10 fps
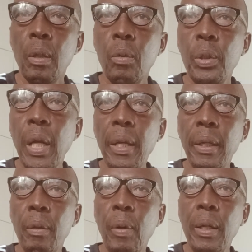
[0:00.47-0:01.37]
Good day
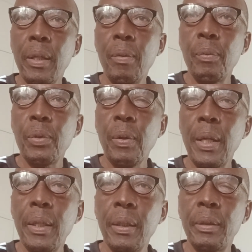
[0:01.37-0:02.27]
and welcome to
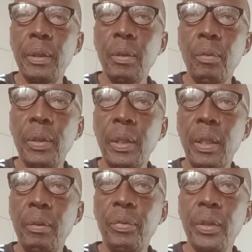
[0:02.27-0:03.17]
another edition of the
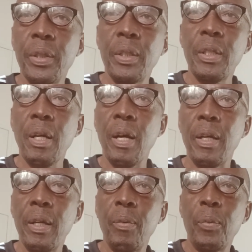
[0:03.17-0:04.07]
Daily Fix. I
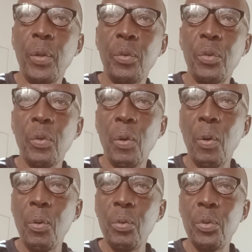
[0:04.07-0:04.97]
am your usual
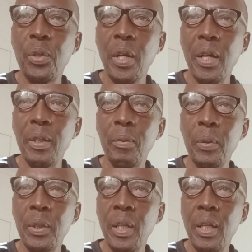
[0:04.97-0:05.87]
host and
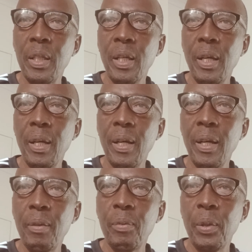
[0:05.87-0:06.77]
presenter,
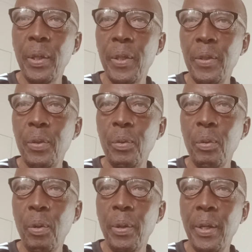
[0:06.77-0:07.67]
Advocate
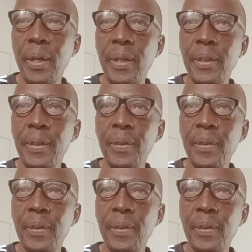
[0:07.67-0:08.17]
Tulohoyani.